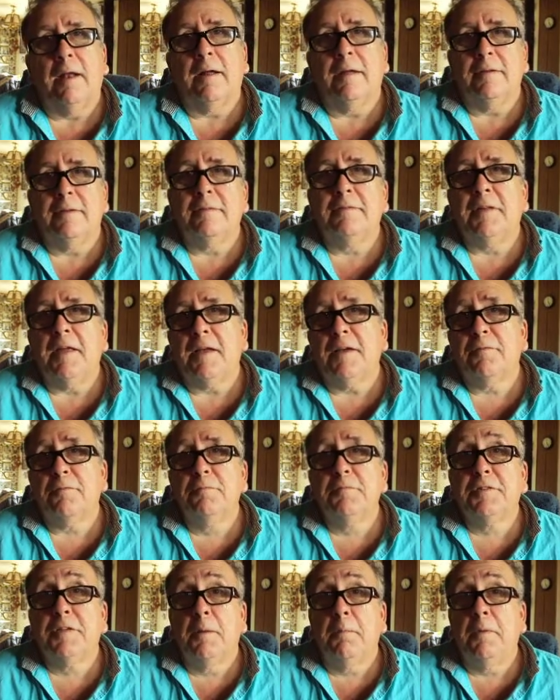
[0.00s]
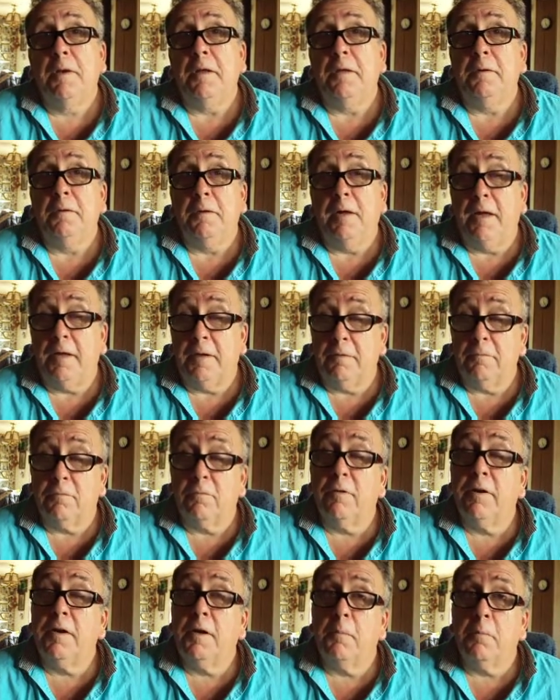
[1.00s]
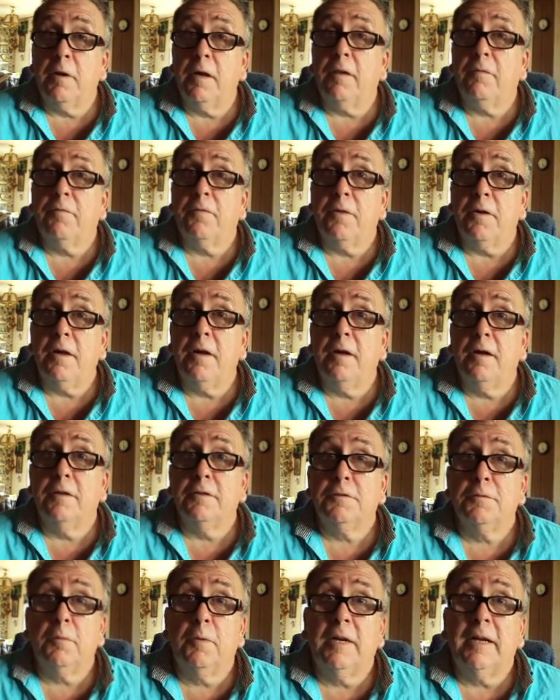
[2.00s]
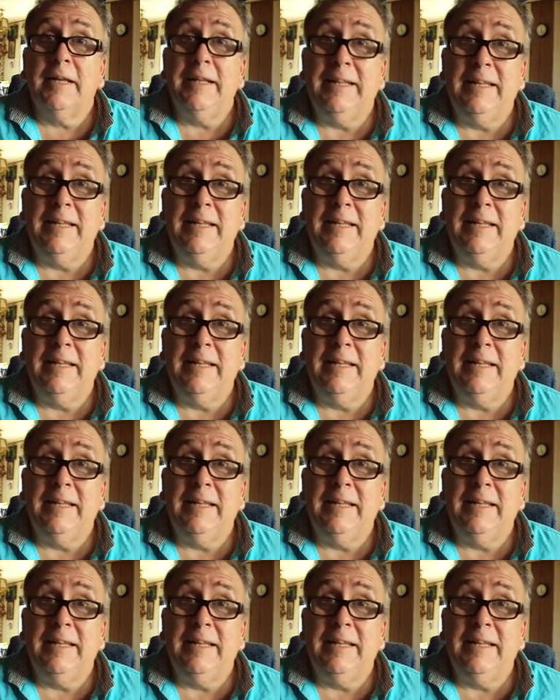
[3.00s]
But I've taken from somebody who hadn't ridden a bike for years.